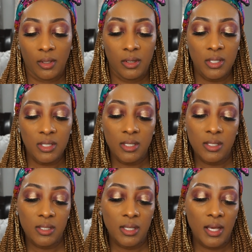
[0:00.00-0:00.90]
This
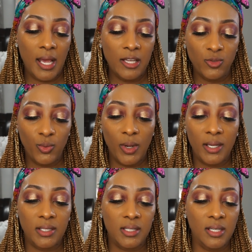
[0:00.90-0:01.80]
is the Age
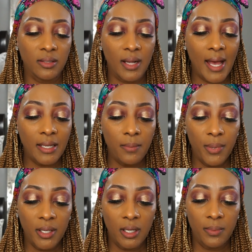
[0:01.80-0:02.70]
Rewind concealer. I didn't
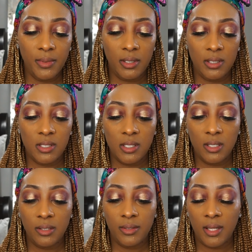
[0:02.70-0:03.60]
pick up the
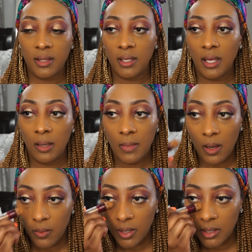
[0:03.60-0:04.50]
concealer that they came
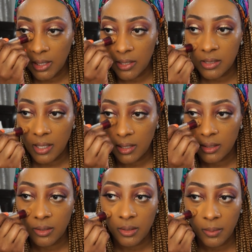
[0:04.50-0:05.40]
out with. That's like
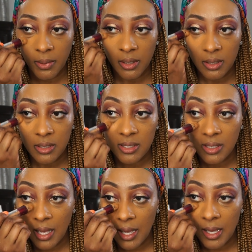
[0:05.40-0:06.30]
30 bucks.
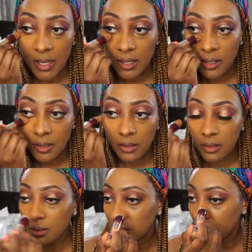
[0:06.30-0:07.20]
I
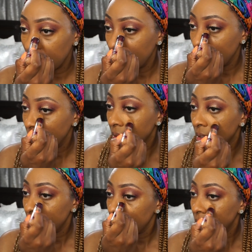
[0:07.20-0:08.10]

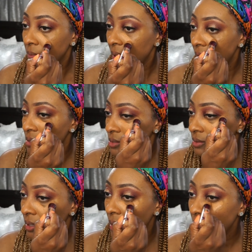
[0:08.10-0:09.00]
passed
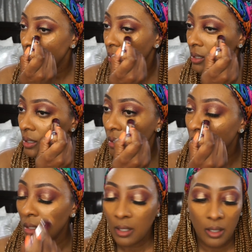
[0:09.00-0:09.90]
on that.
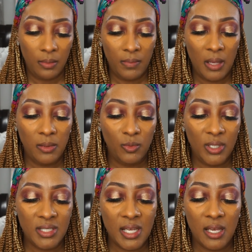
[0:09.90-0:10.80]
Maybe
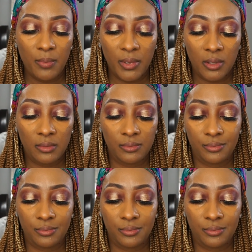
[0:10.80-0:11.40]
one day, but